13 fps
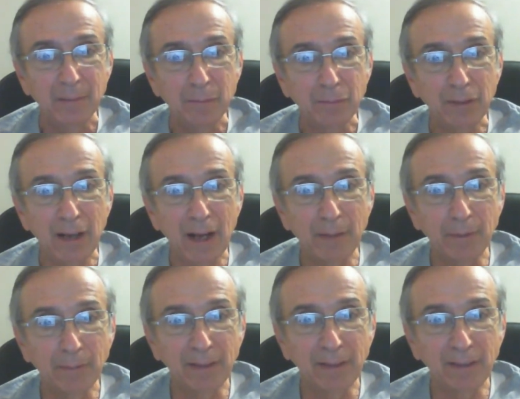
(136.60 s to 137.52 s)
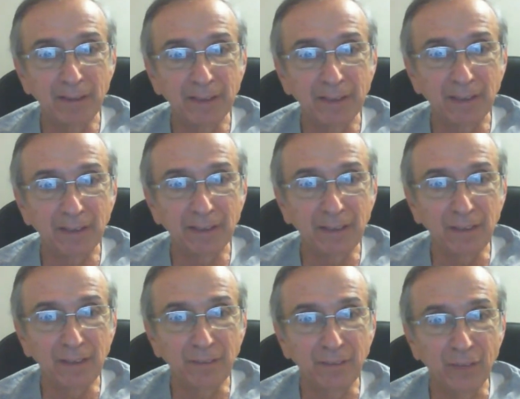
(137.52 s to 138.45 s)
Probably
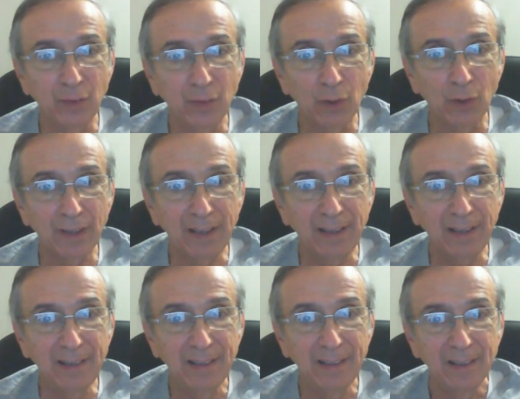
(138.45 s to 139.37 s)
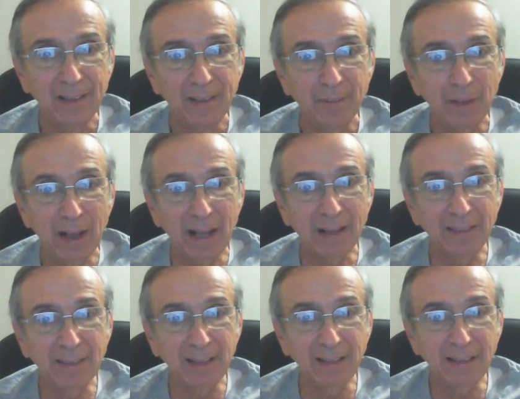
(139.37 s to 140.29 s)
60-40, but I
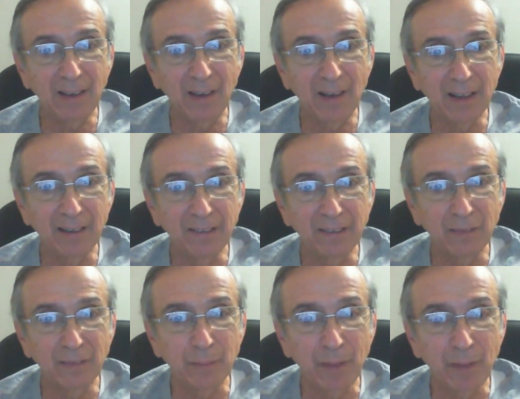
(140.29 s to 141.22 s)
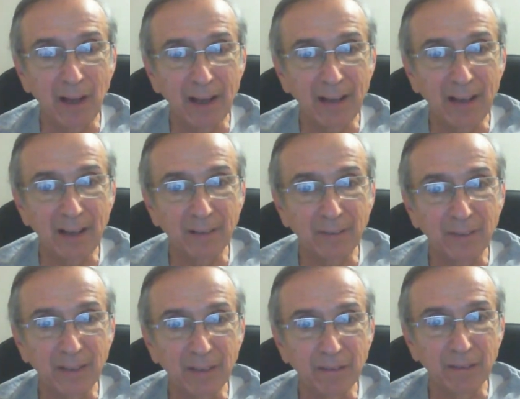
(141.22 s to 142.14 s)
think the odds of a buyout have
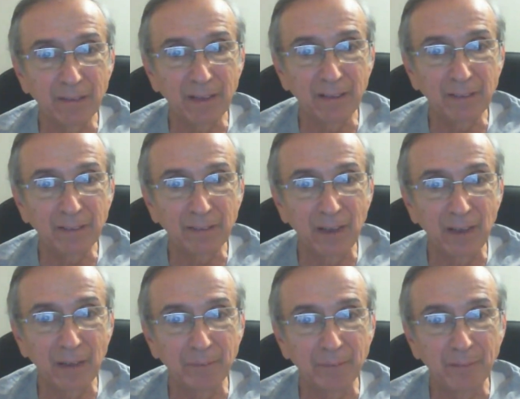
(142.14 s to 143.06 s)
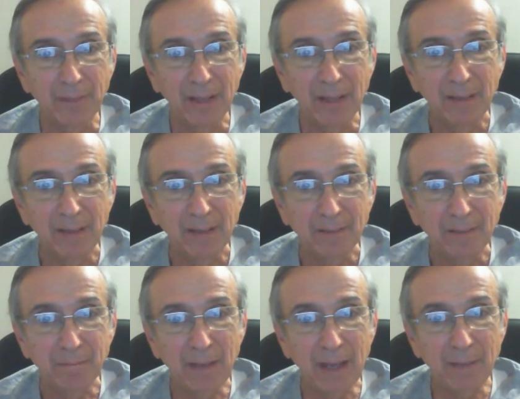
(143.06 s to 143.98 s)
increased from
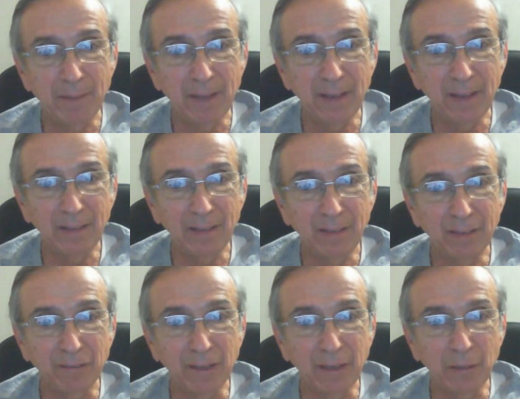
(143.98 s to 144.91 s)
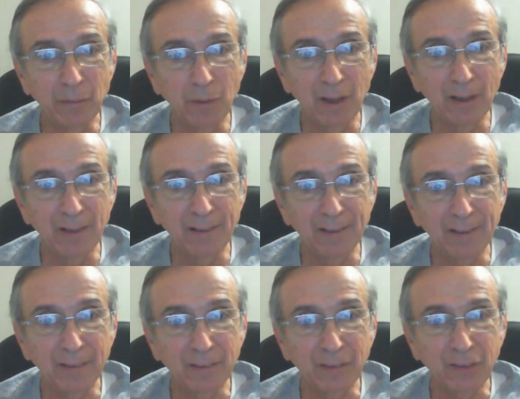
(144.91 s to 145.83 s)
maybe 3-to-1
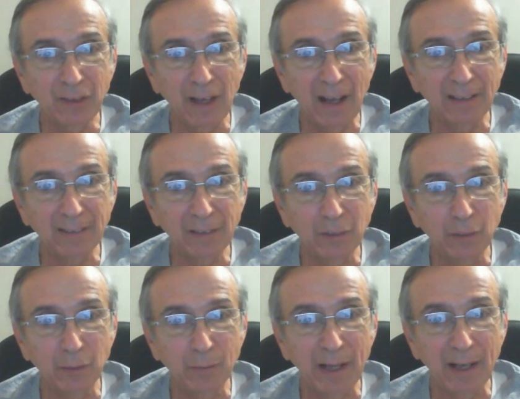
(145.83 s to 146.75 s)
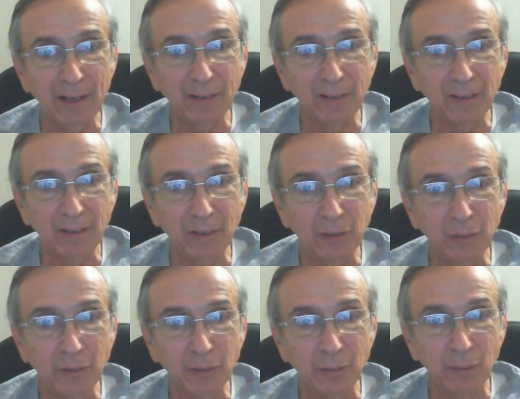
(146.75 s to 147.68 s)
shot to about a
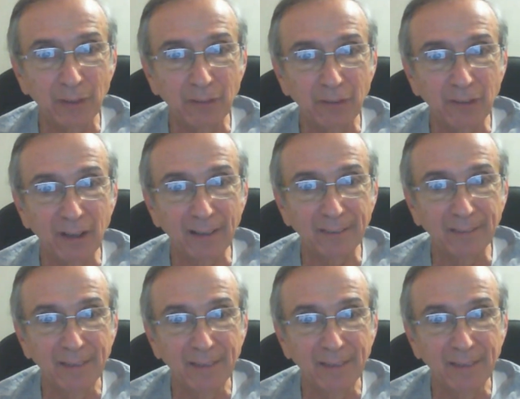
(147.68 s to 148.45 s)
2-to-1 shot.